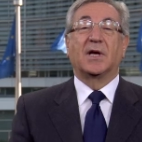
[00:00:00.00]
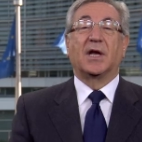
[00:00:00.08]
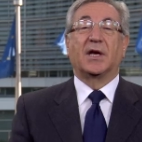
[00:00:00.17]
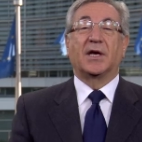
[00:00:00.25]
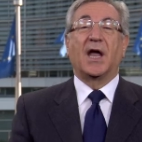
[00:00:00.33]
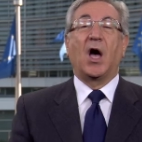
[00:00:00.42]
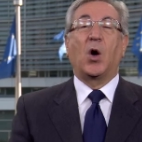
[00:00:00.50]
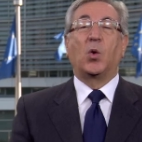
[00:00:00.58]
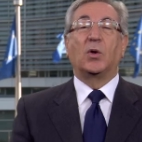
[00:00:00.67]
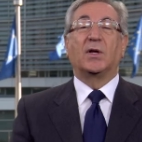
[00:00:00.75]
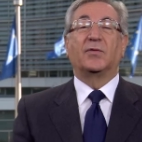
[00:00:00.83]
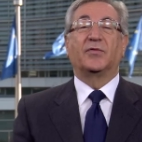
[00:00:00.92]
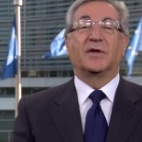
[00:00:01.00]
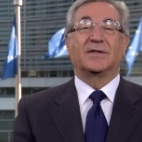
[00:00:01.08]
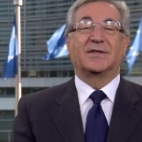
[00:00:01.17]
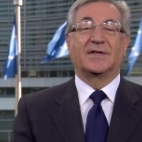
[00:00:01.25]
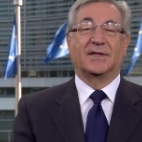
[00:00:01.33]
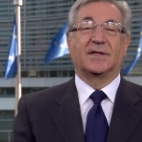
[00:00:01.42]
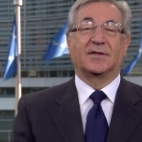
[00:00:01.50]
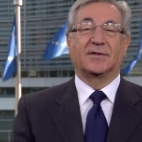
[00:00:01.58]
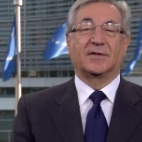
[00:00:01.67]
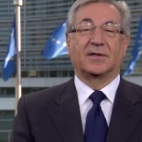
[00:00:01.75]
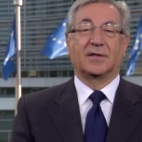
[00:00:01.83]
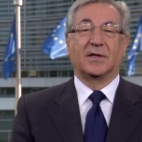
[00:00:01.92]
now live in cities.